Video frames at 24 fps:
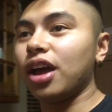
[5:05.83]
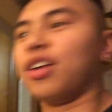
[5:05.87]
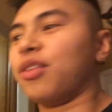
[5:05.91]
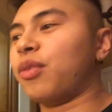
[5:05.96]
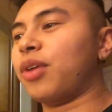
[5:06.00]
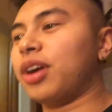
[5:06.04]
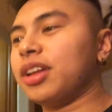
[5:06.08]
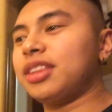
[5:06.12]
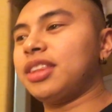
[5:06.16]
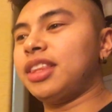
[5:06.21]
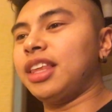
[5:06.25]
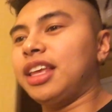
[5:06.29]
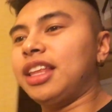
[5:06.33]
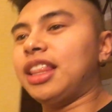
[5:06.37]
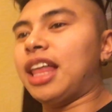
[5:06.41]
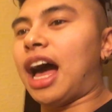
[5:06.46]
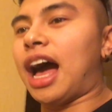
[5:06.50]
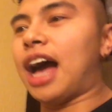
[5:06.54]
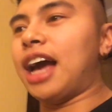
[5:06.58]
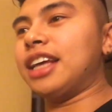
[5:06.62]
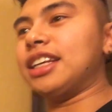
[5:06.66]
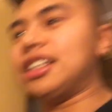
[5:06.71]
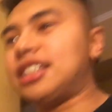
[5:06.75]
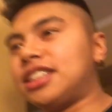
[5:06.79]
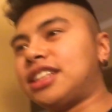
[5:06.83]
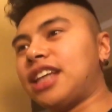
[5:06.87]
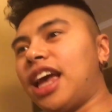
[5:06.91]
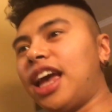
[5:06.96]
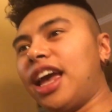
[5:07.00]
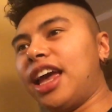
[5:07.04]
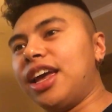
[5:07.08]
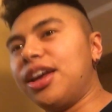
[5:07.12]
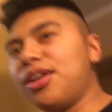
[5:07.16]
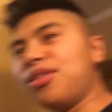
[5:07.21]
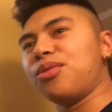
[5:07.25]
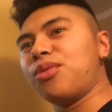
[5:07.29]
What did I
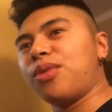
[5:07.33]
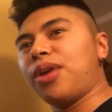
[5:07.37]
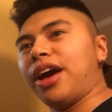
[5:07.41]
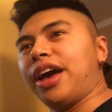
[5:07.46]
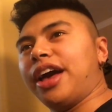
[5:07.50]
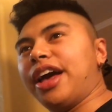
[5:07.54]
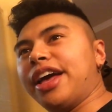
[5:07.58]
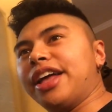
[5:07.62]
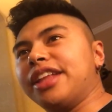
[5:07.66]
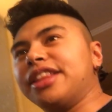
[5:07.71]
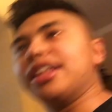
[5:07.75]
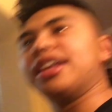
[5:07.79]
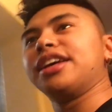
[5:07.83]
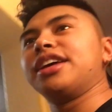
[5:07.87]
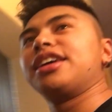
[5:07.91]
say when